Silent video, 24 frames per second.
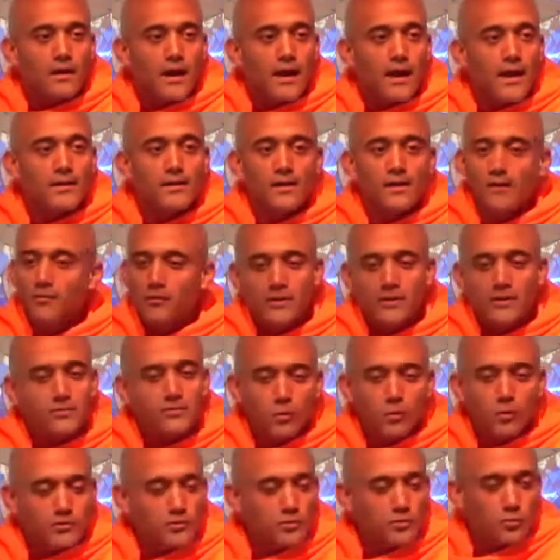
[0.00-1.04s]
And I've already
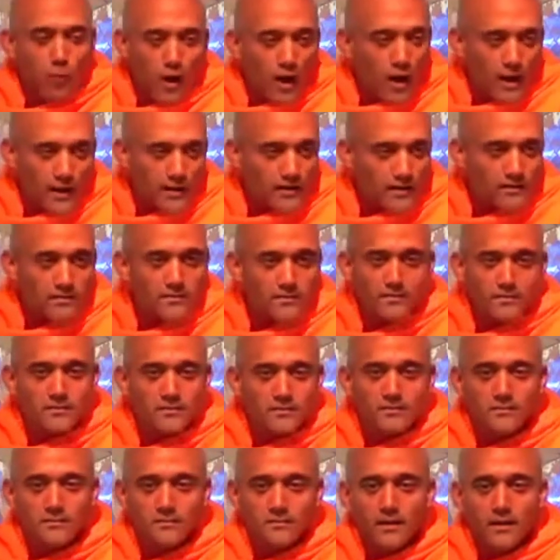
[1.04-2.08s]
told you why
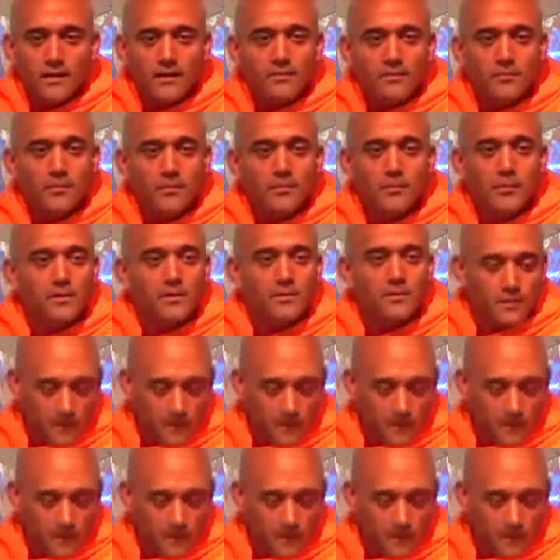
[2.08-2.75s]
but